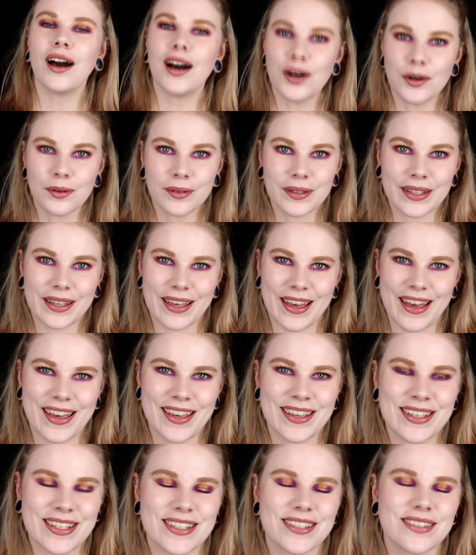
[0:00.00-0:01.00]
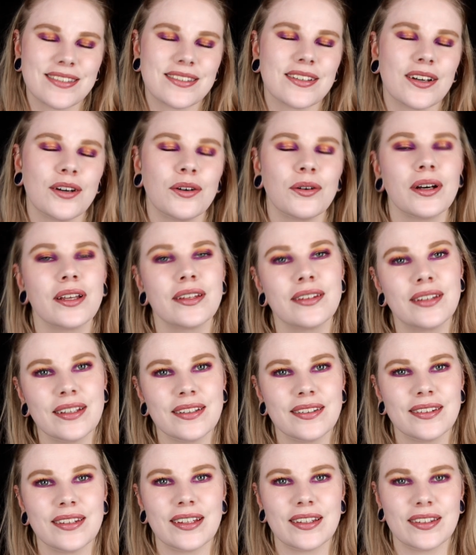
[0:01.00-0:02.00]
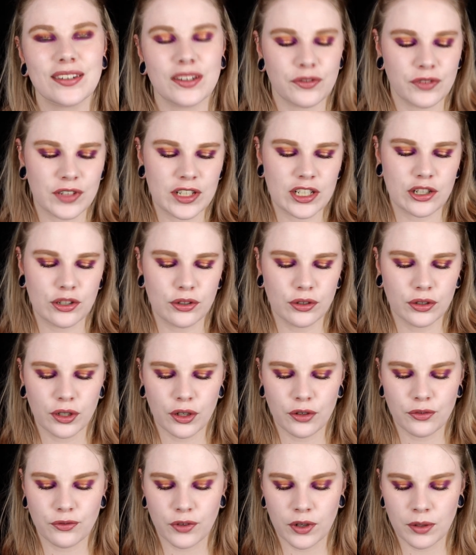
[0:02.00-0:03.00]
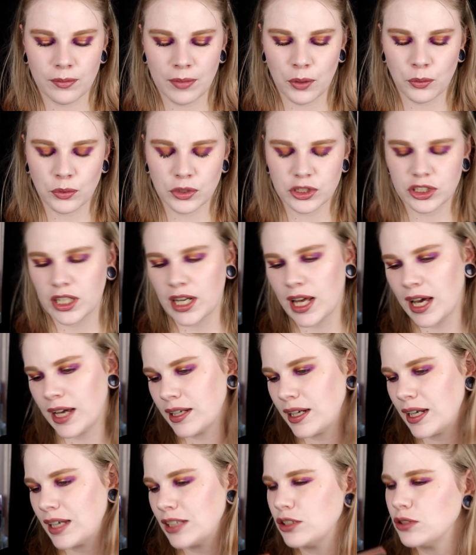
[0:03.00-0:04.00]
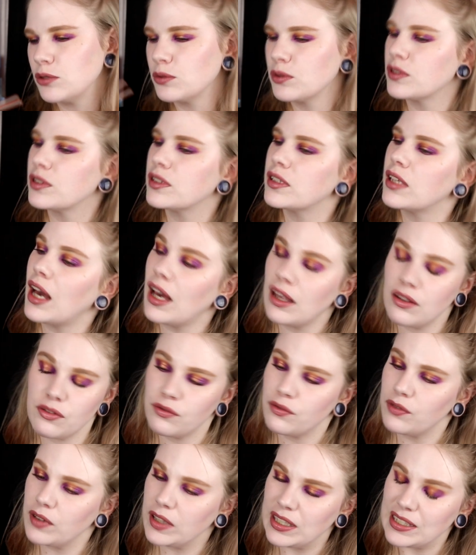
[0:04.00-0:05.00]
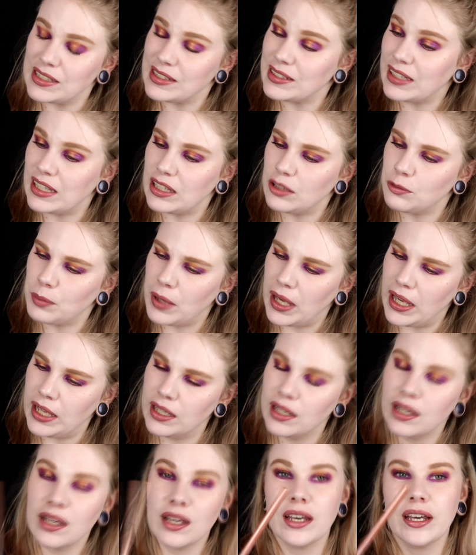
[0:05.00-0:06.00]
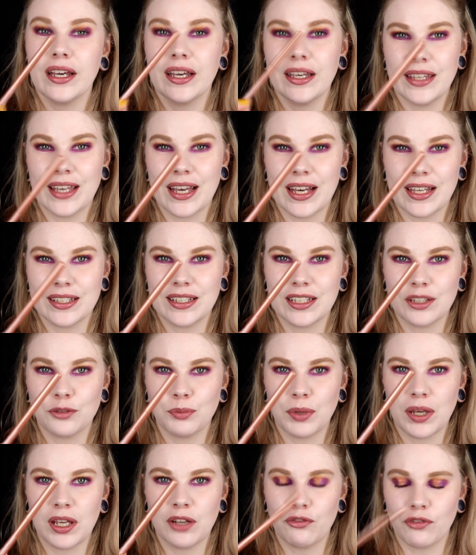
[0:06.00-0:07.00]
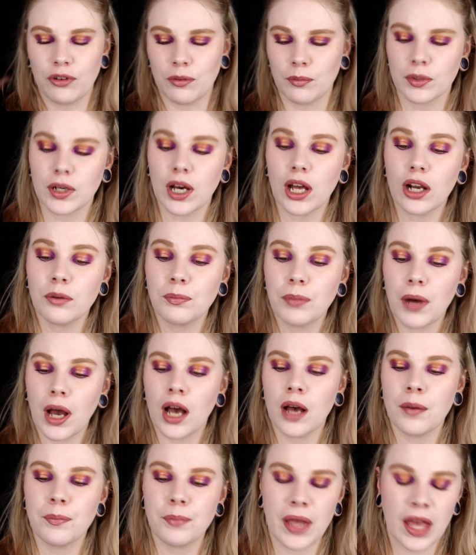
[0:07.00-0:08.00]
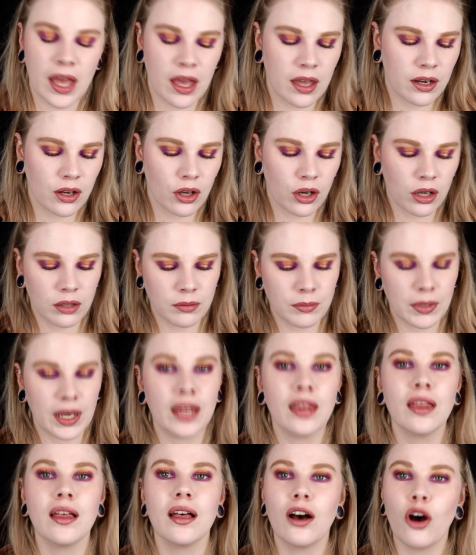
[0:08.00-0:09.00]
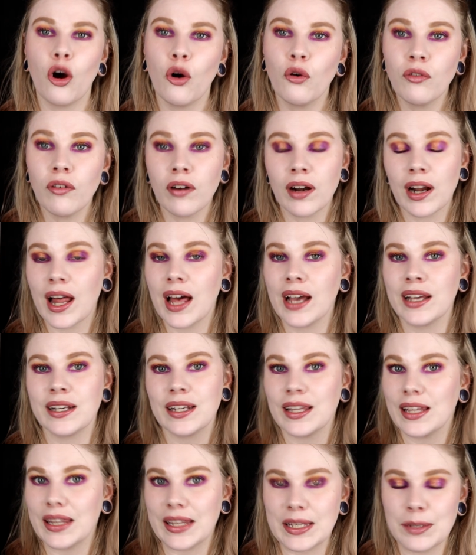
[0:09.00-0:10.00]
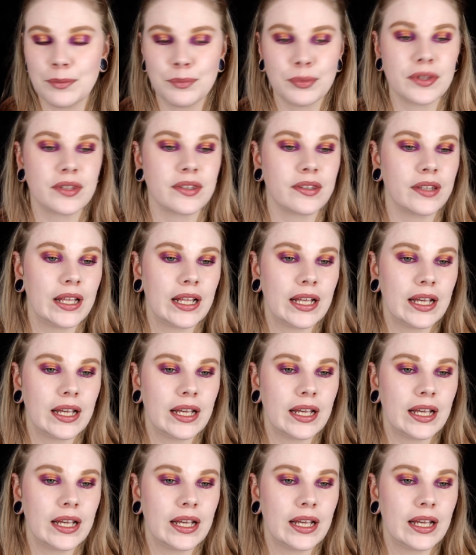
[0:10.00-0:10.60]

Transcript: Okay, so this is the finished look. For my wash line I used, I think it's Get Paid. Yeah, Get Paid from Colourpop and on my overlined lips,